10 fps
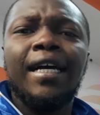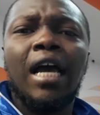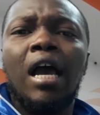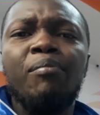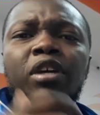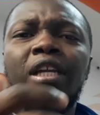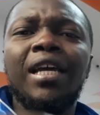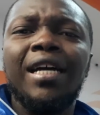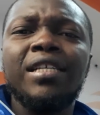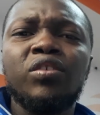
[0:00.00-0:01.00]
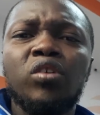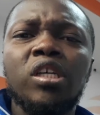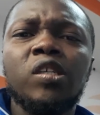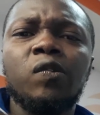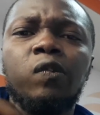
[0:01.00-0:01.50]
I mean, he has
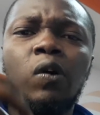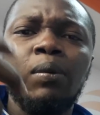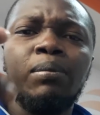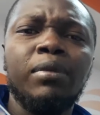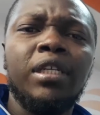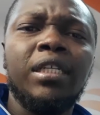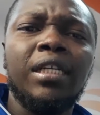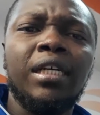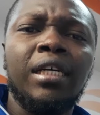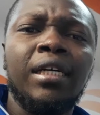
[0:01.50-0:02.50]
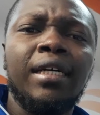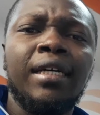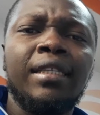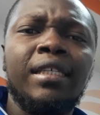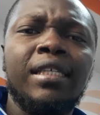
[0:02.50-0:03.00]
transformed
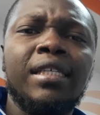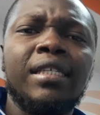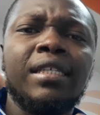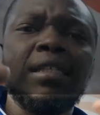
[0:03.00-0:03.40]
this